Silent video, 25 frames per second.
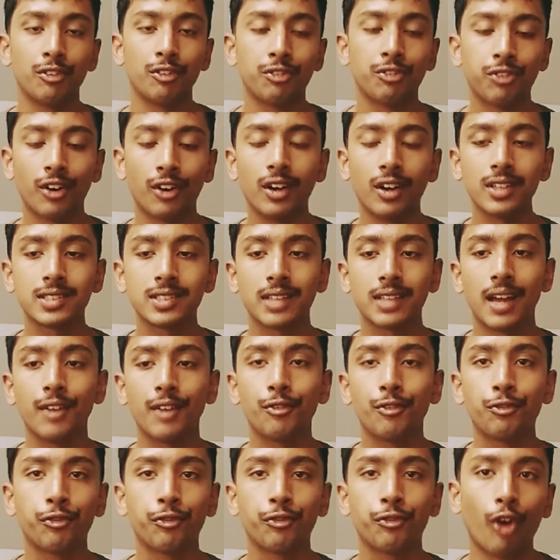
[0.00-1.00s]
First and
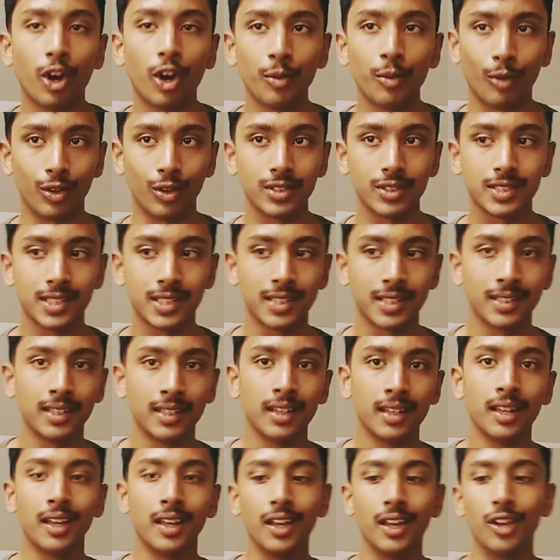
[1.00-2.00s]
foremost,
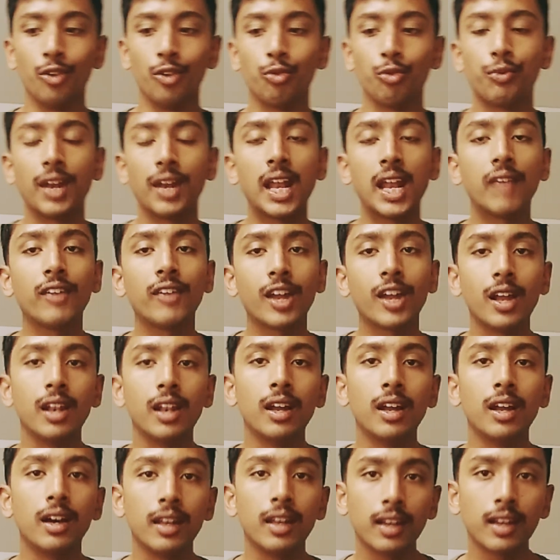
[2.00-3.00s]
whenever you're
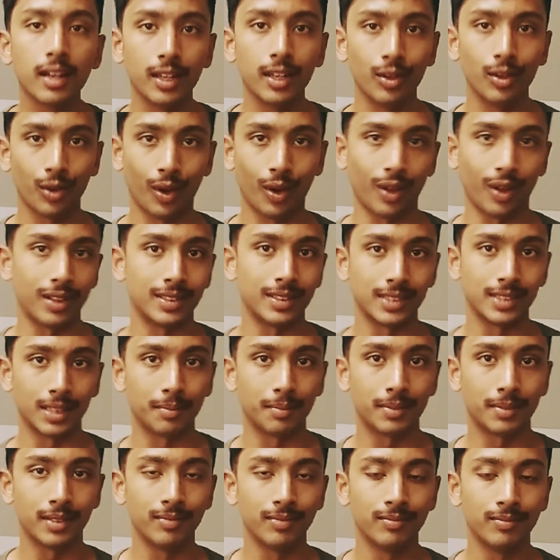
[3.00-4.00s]
learning a new
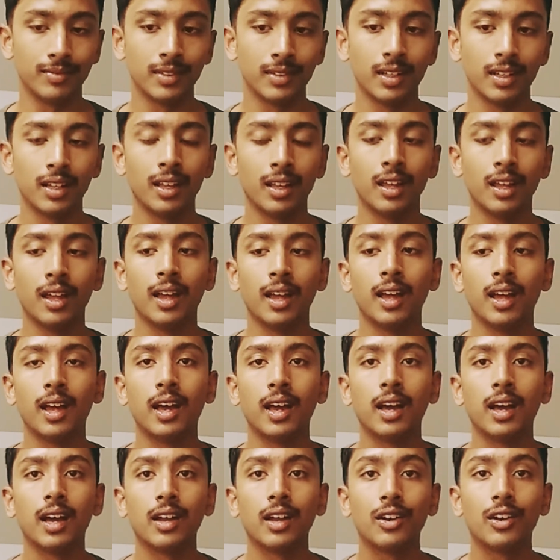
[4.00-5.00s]
concept,
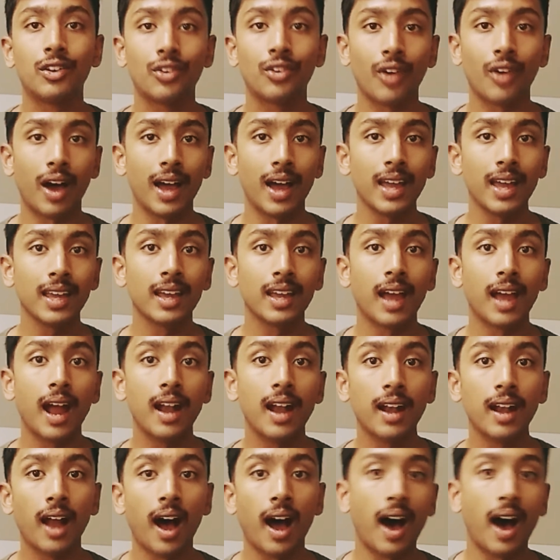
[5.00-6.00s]
try and
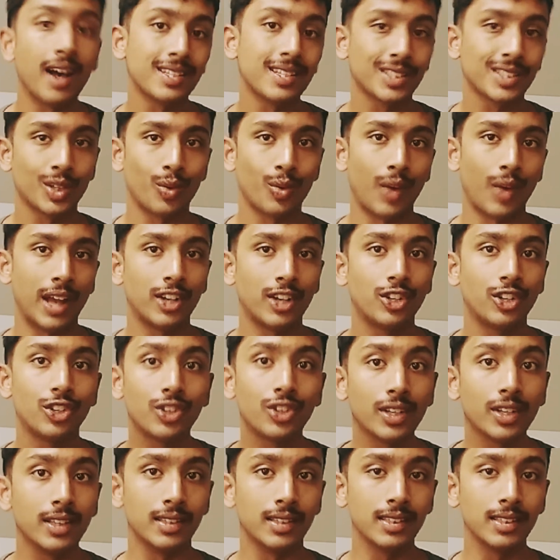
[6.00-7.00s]
ask
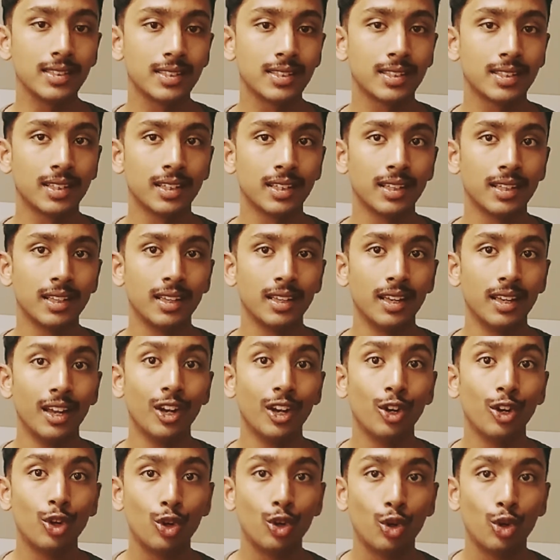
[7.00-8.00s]
questions
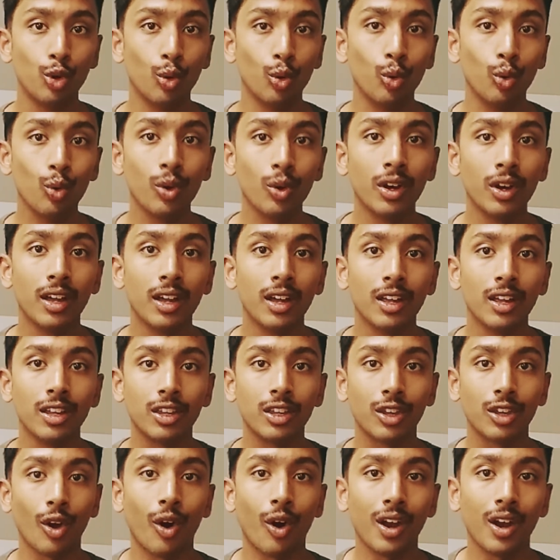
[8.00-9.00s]
to
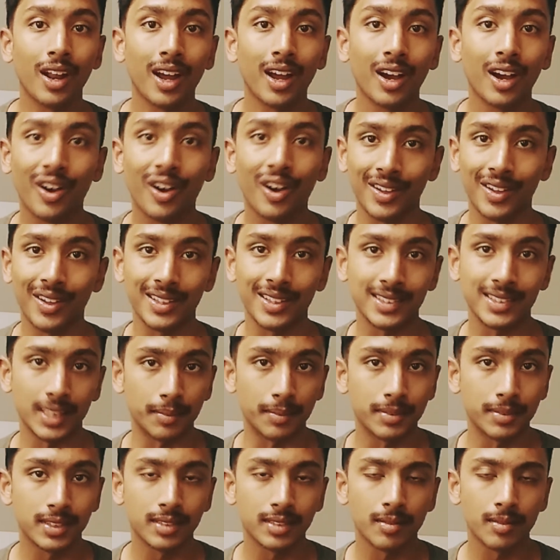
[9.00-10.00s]
your
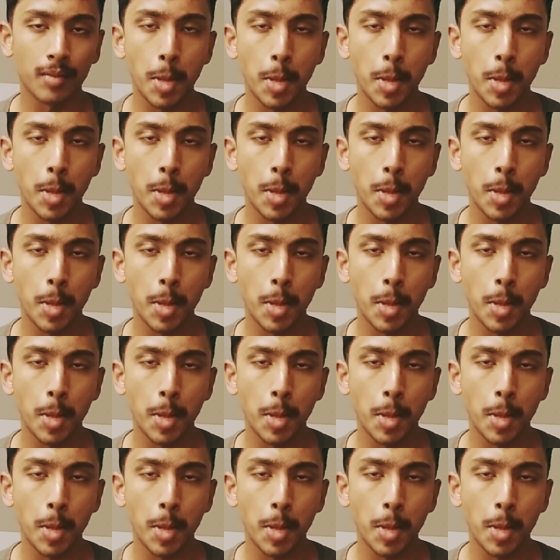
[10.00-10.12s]
concepts.